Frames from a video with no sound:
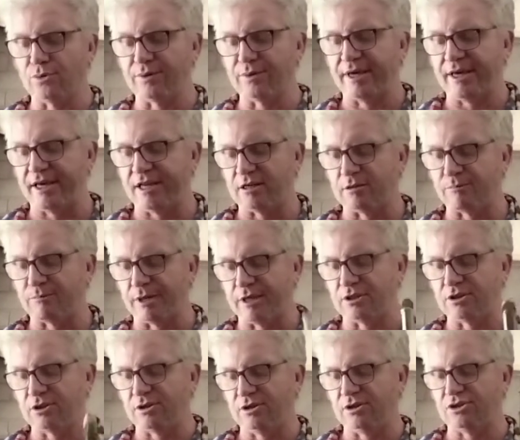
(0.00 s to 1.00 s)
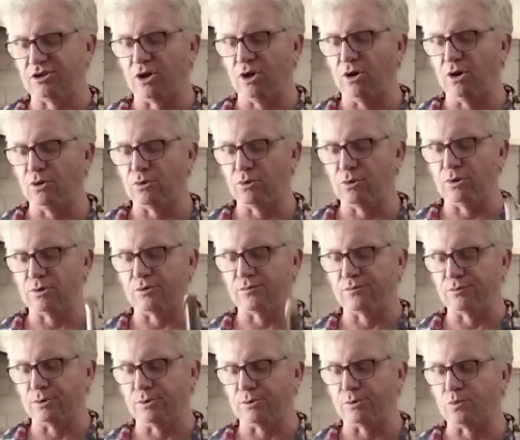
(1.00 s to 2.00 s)
and basically there's a whole lot of
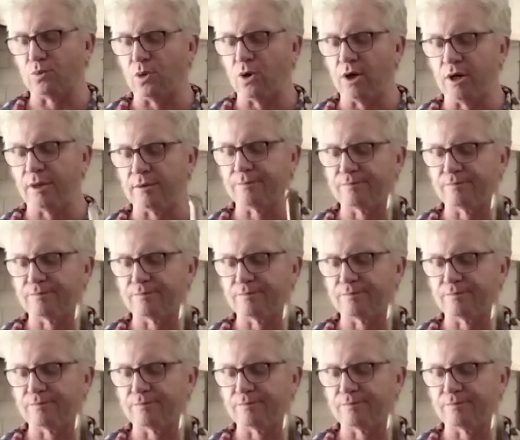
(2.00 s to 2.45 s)
ruined wire.